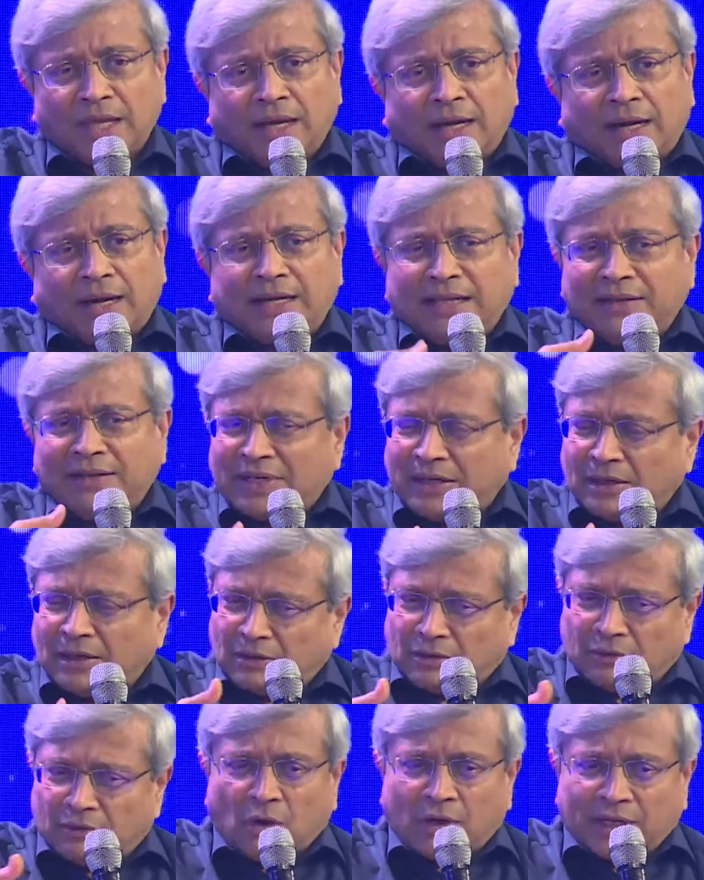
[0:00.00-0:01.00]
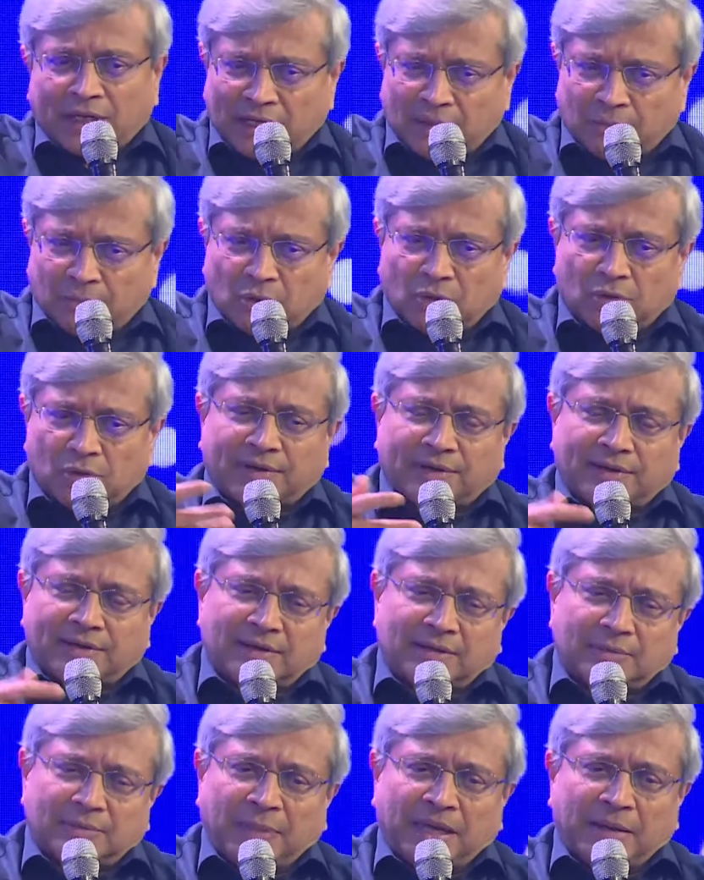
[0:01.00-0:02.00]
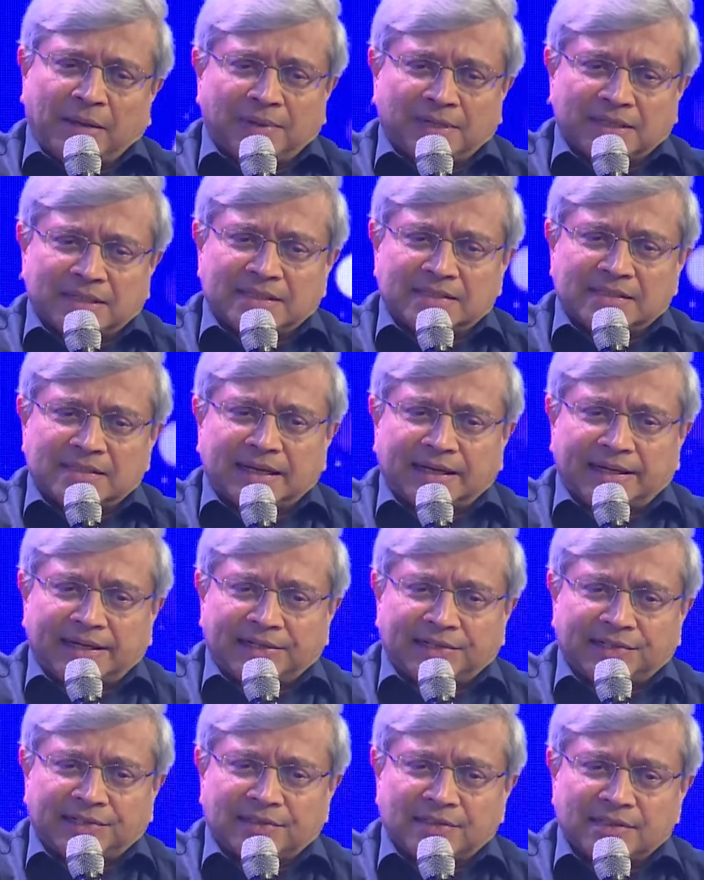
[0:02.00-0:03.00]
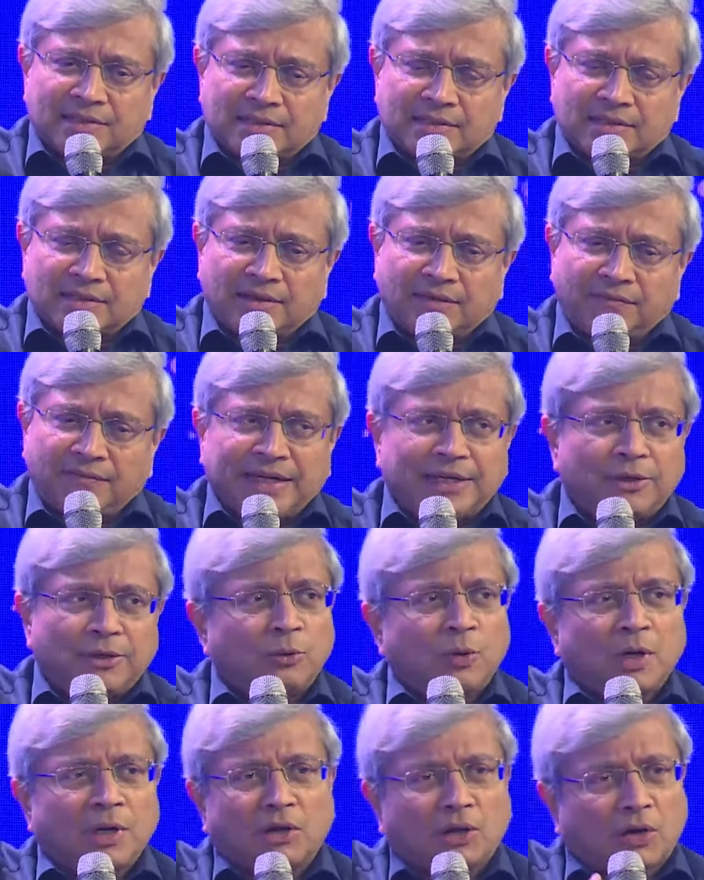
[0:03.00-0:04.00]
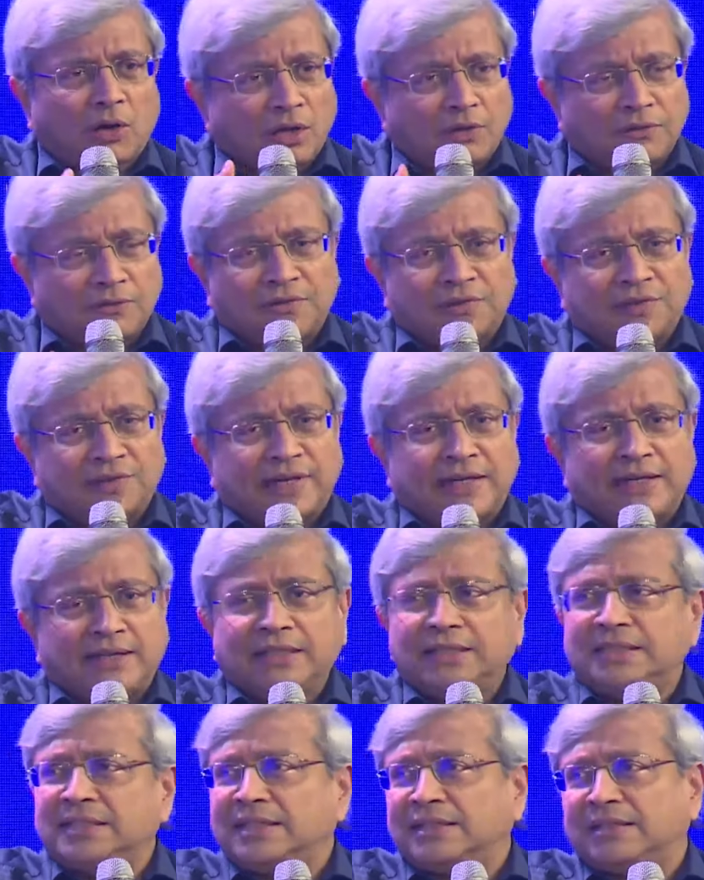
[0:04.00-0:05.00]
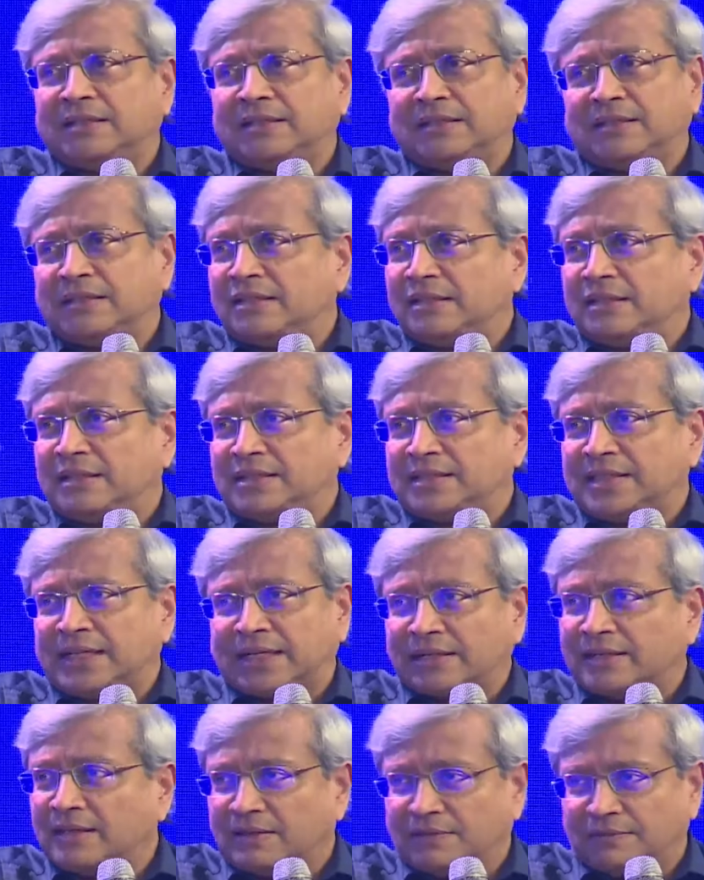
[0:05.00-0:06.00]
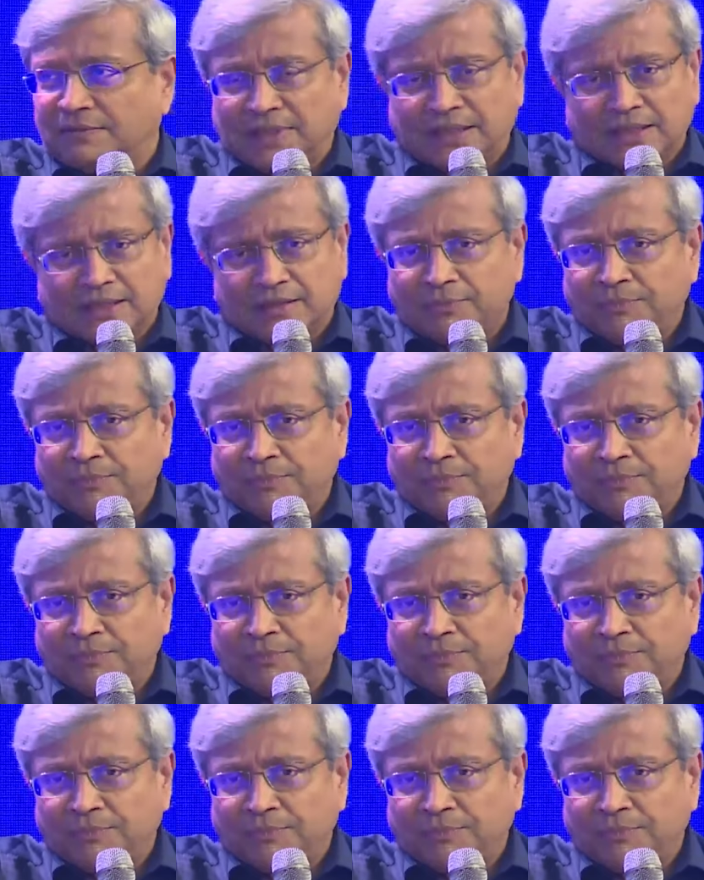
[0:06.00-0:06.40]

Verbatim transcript: And even talking about uh, papers and citations, we do a lot of strategic uh, sector work